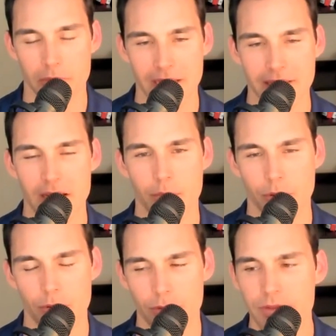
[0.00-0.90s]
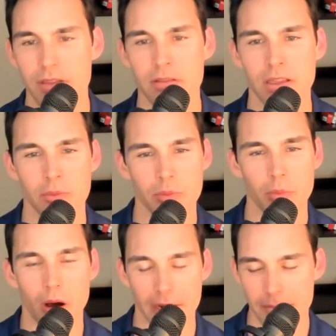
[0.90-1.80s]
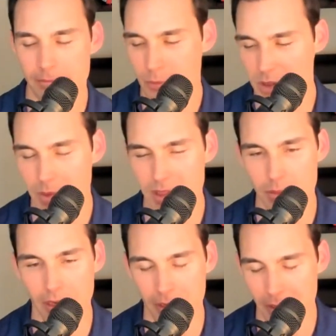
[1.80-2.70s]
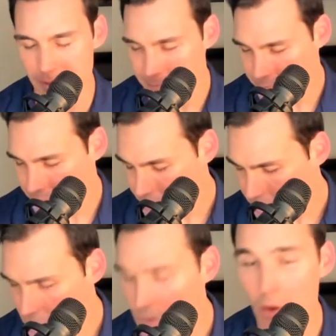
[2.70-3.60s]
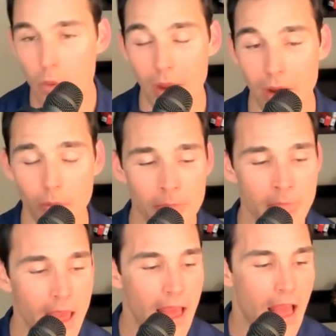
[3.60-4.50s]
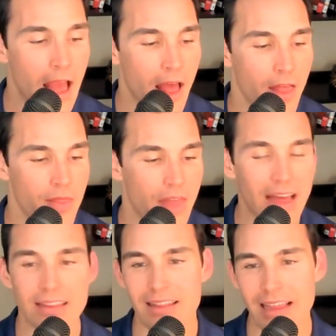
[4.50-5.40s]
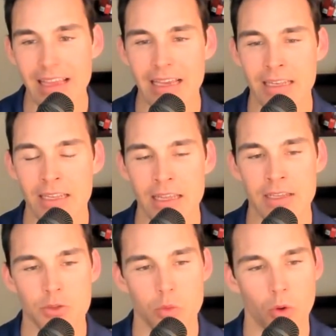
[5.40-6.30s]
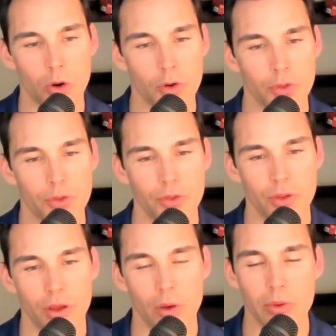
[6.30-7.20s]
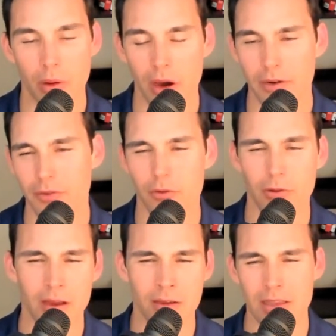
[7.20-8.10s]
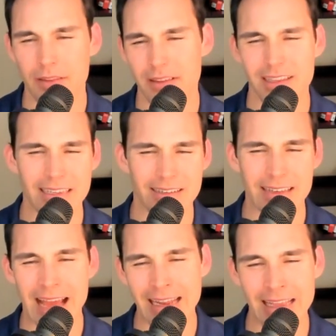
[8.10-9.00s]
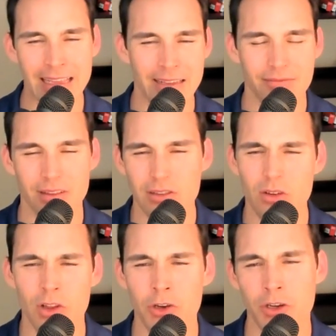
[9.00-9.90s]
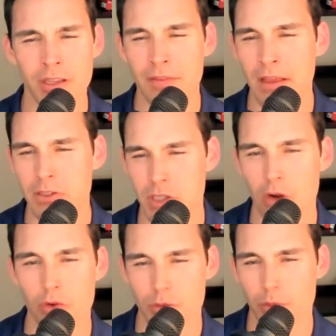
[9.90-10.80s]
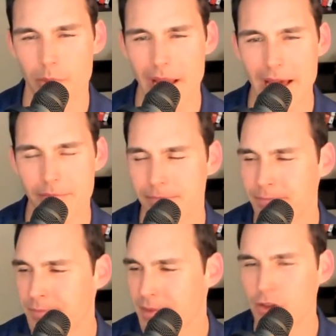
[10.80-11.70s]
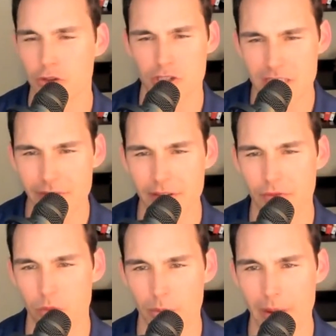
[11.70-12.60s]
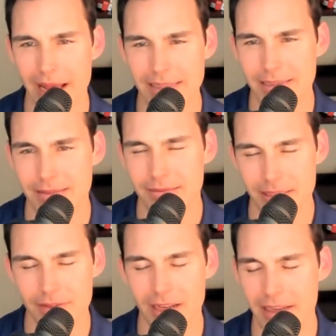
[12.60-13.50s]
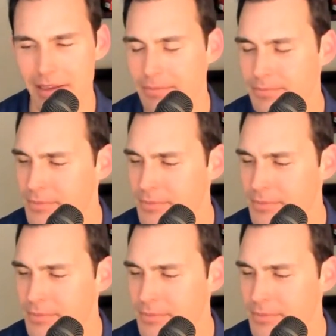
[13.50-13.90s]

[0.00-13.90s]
We got that approved, and then we bought it. We spent the money on it. Well, that land is worth, we bought it for around, I think like a little under $10,000 per pad. And there's 74 pads, to give you an idea.